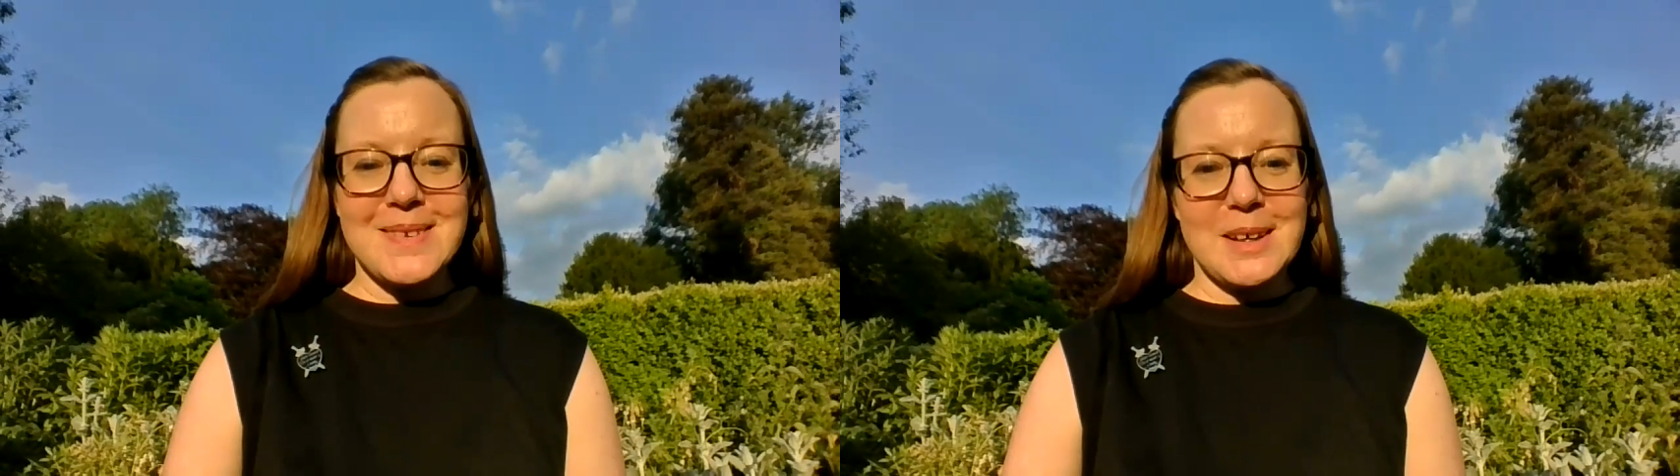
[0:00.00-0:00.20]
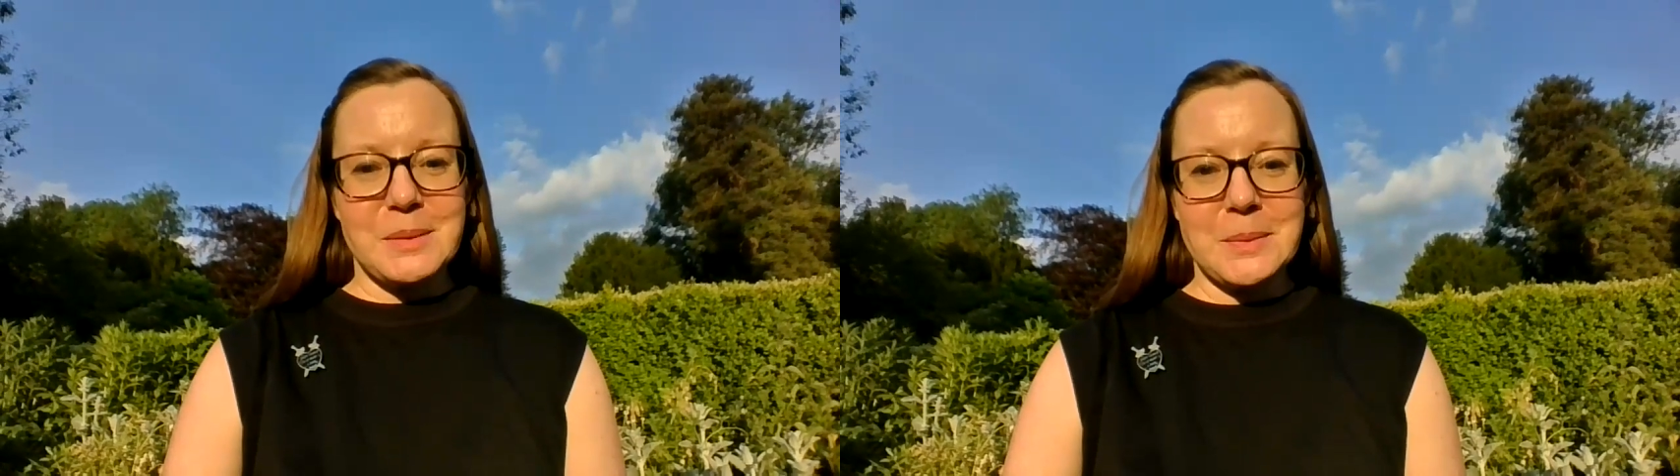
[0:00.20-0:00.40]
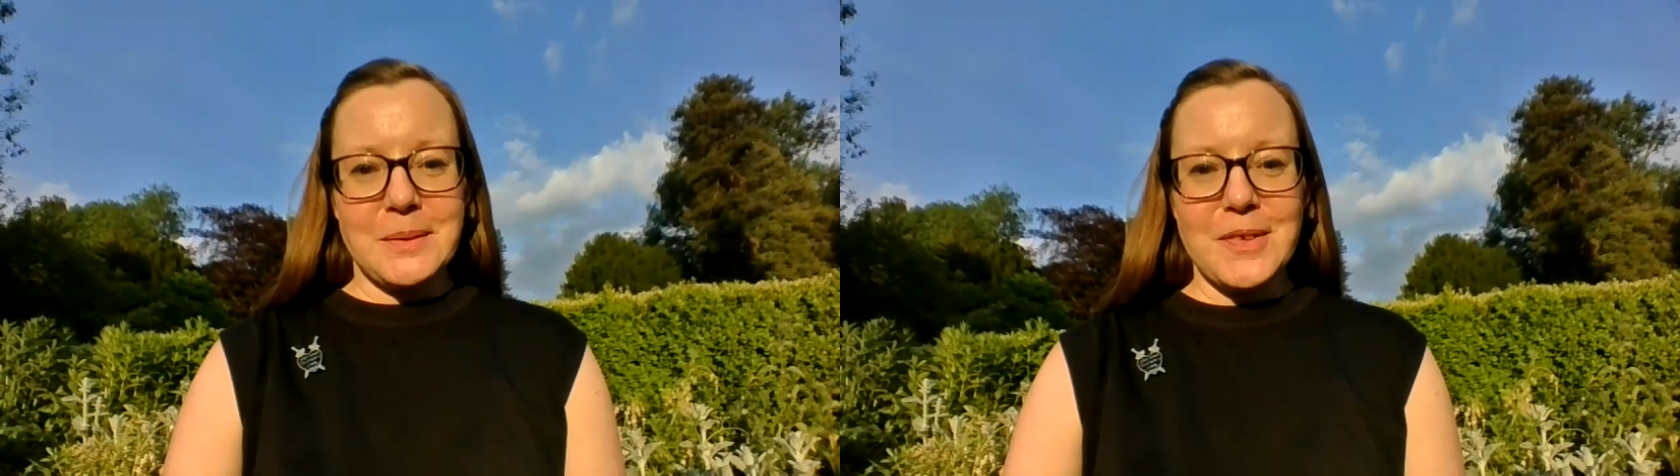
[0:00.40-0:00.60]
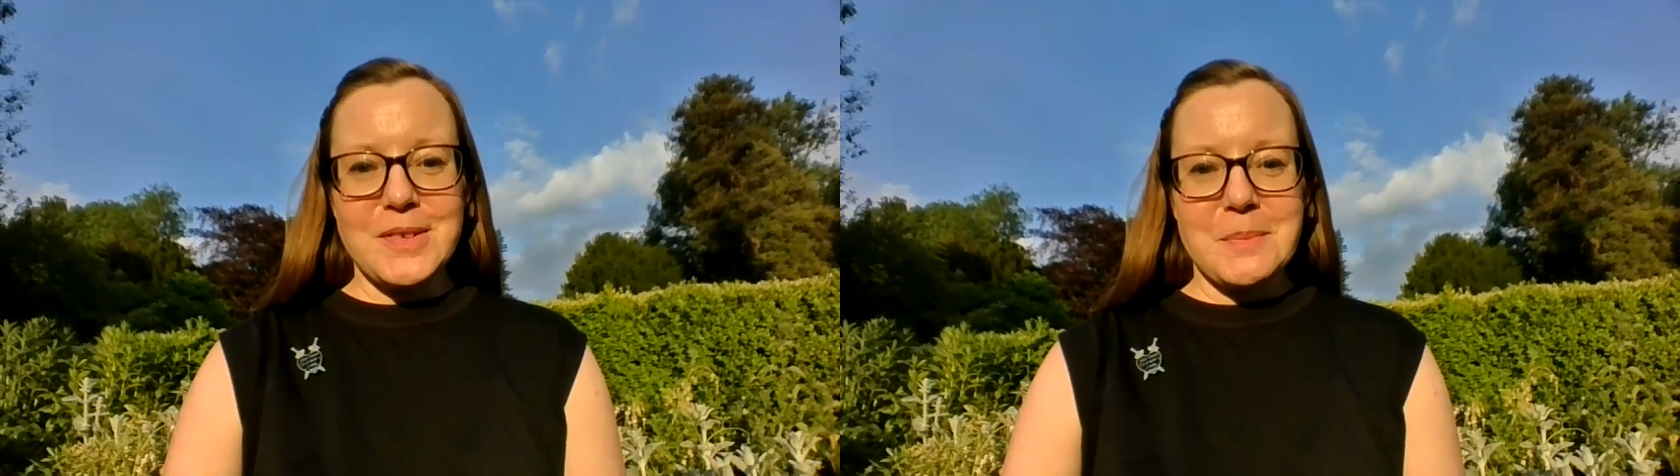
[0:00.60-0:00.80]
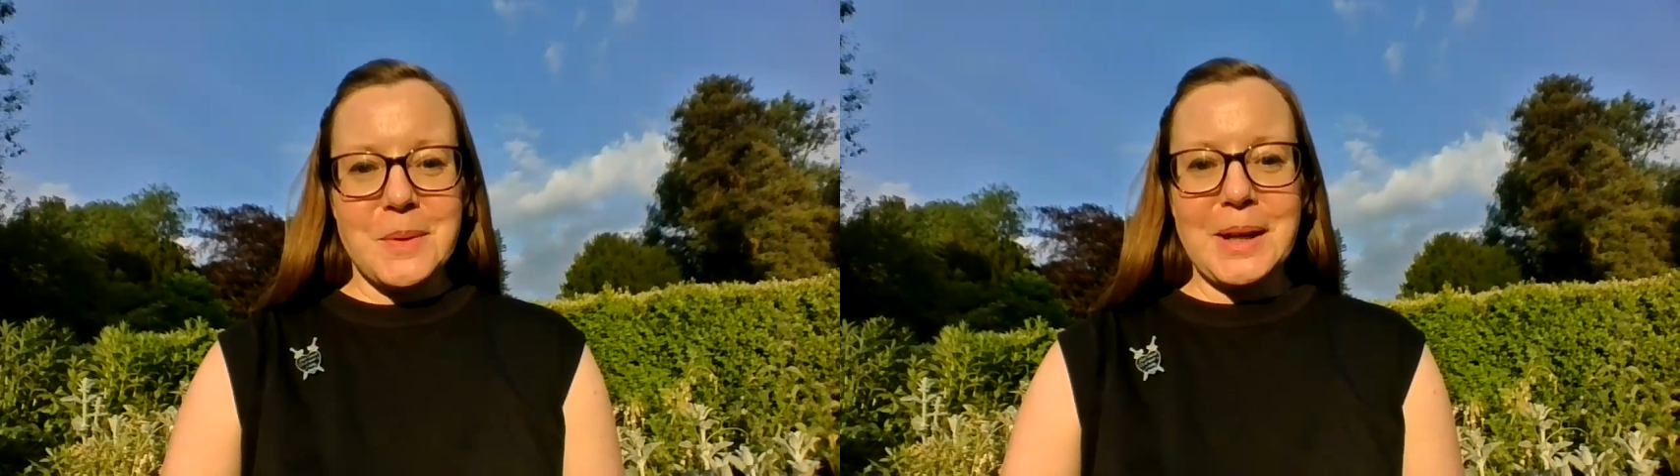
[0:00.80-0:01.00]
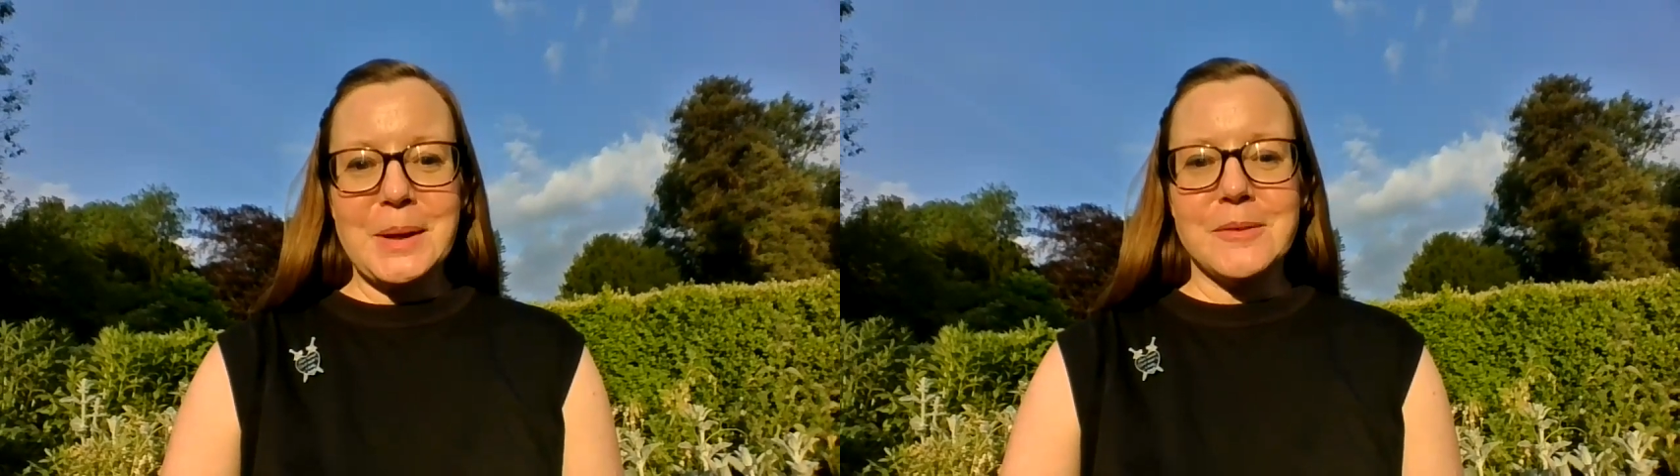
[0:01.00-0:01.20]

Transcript: so we wanted to bring you